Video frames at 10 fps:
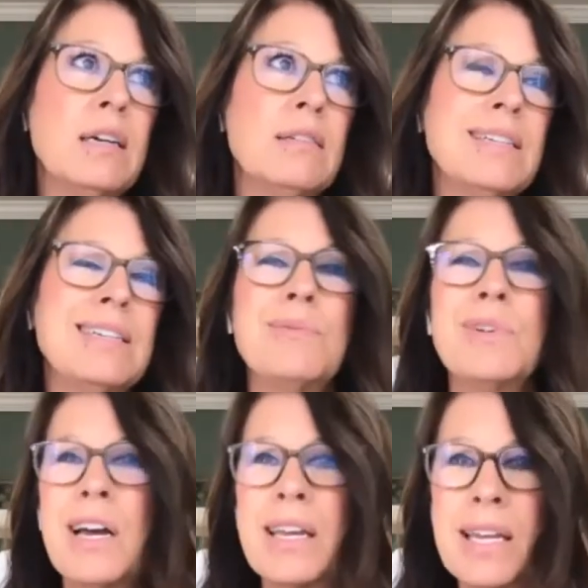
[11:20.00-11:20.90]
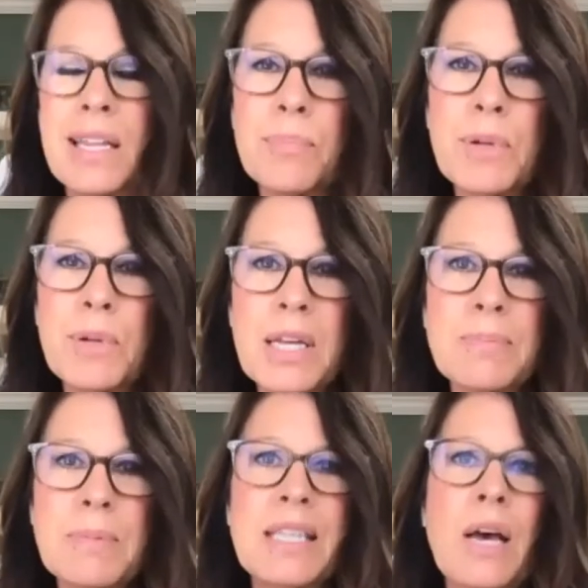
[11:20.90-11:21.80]
we're not getting the
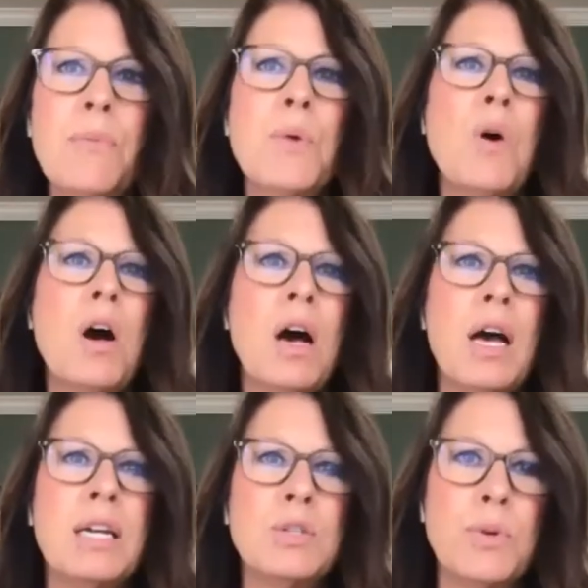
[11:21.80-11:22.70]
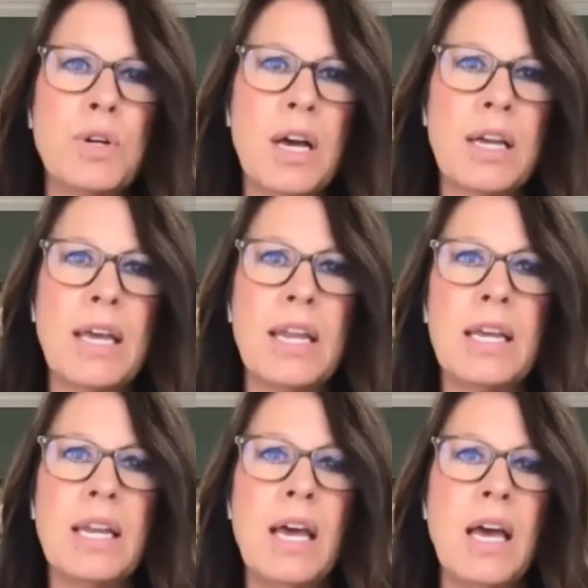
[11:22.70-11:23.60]
placements that we want. We're not
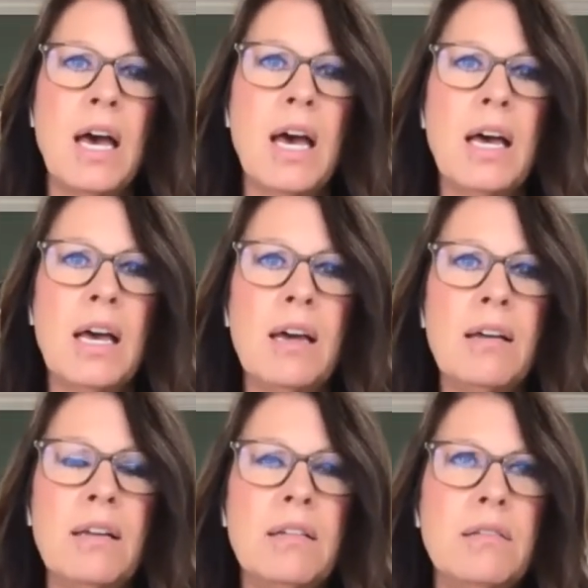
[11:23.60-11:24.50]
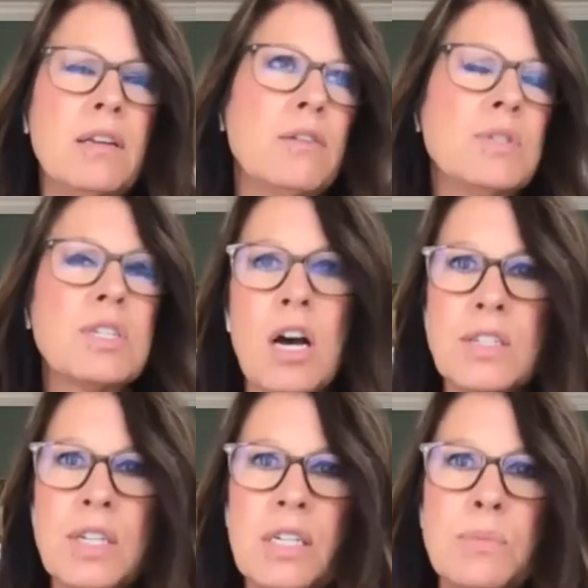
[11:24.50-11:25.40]
getting, it's
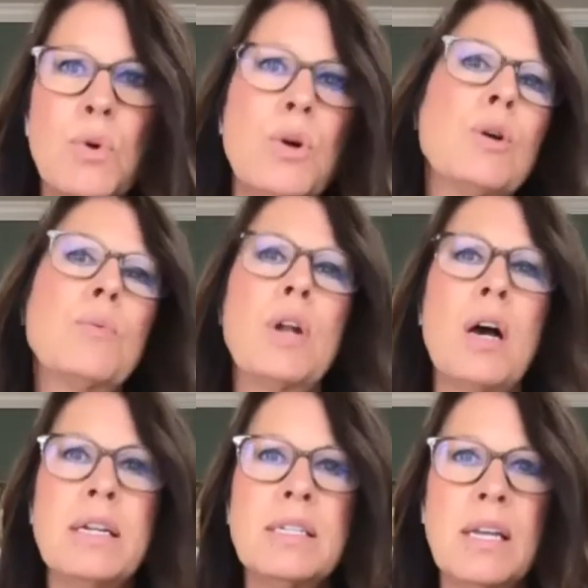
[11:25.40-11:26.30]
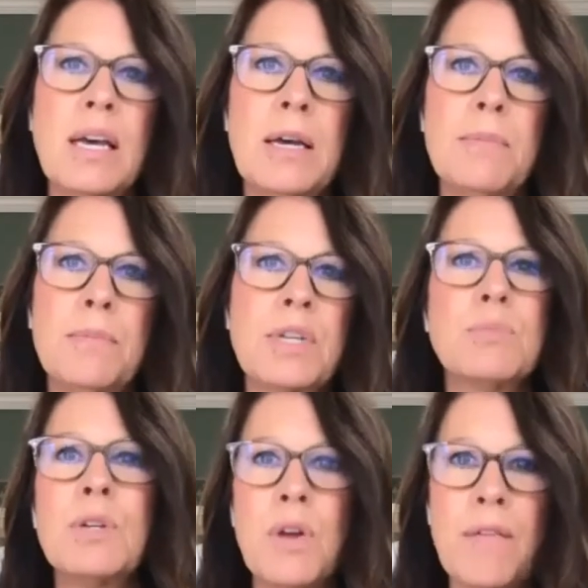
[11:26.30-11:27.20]
costing us more. We're not, because
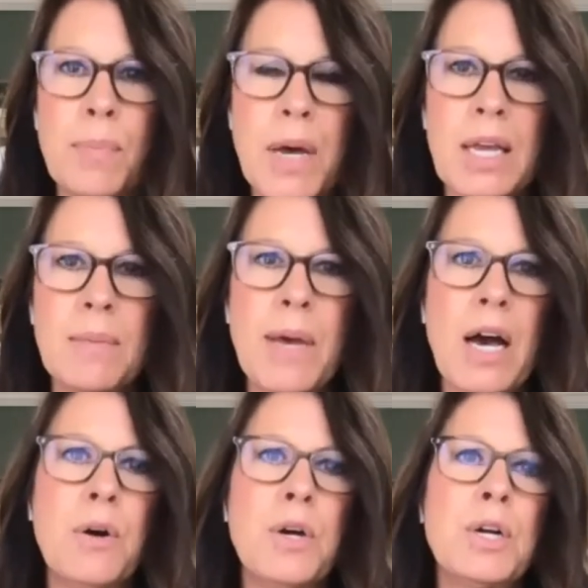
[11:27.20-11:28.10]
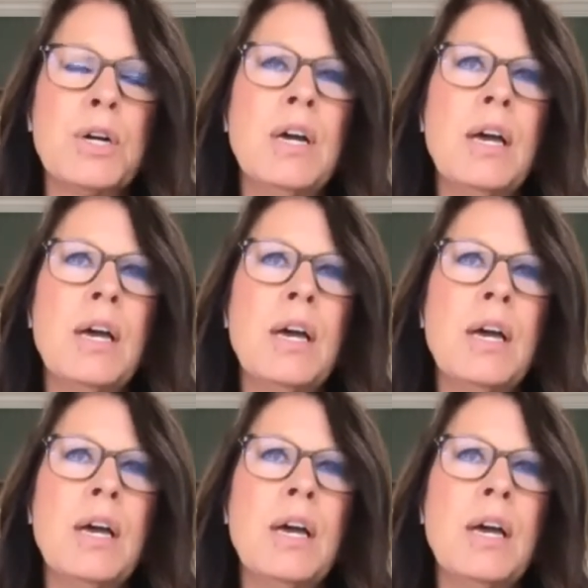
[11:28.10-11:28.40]
we don't have the buying power.